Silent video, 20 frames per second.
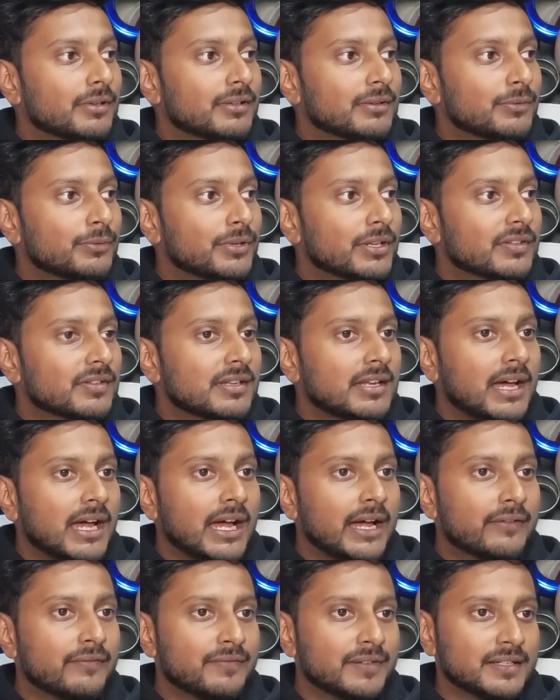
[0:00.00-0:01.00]
who doesn't
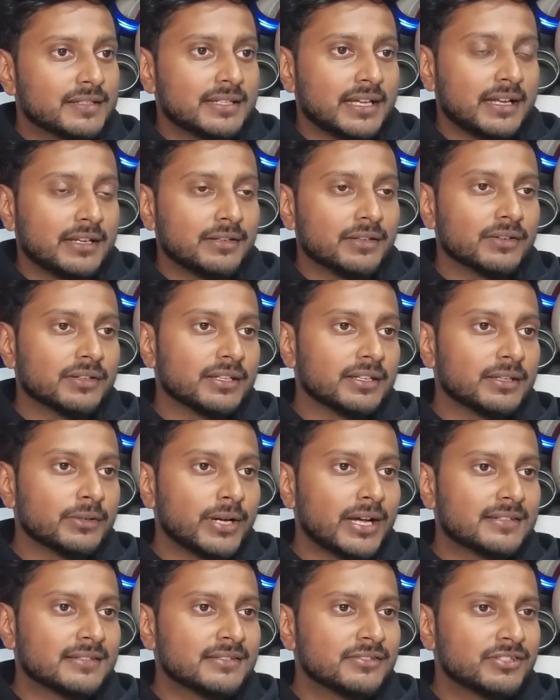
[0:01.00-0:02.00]
have his hand dirty who
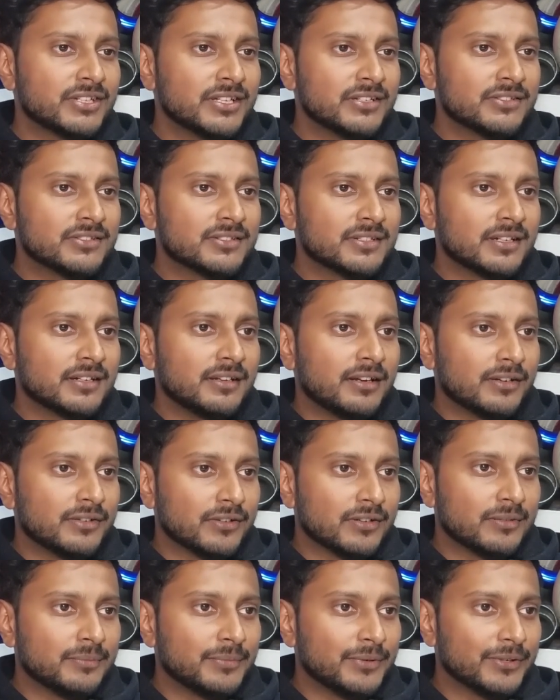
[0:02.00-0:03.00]
hasn't changed a nut
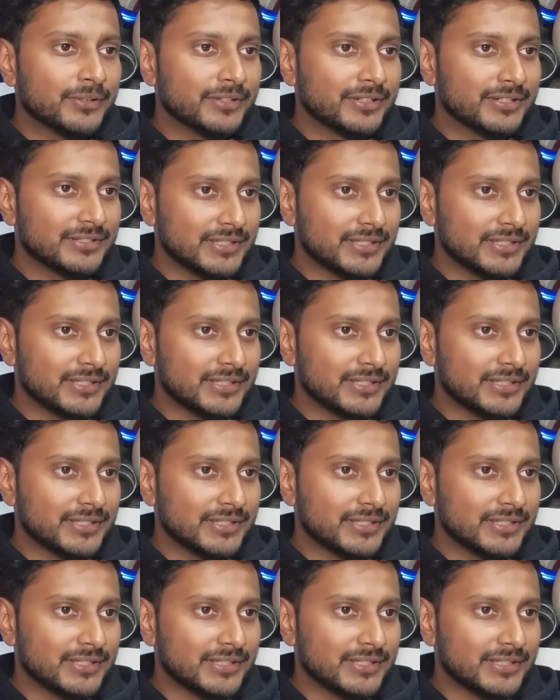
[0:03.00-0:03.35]
or a bolt in his